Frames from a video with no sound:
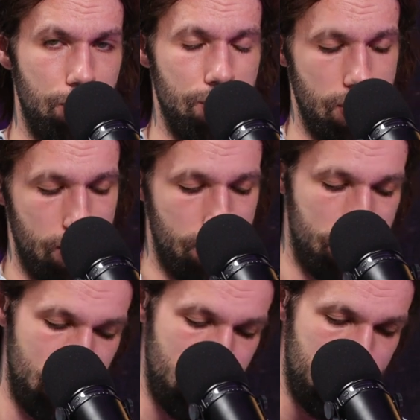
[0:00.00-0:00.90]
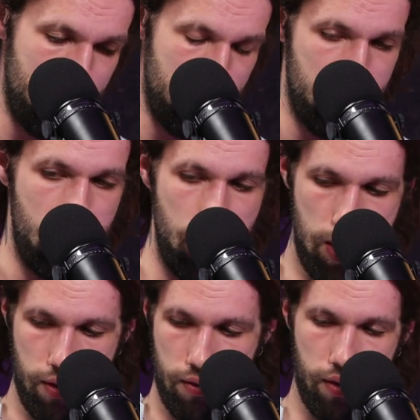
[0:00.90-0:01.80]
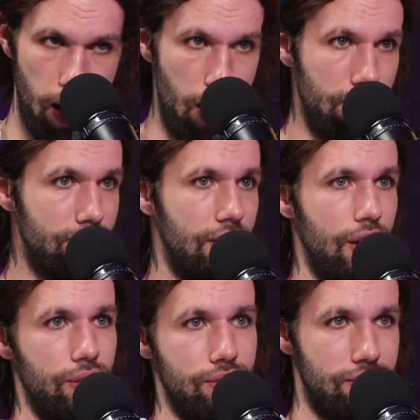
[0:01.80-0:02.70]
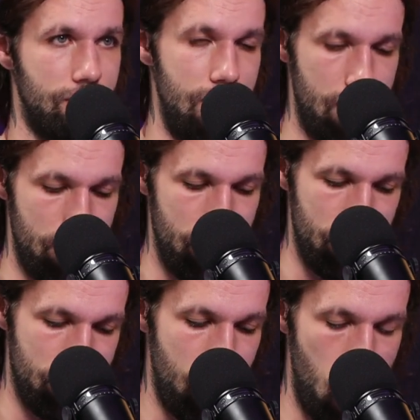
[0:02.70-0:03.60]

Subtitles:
It was like just doing that, just taking the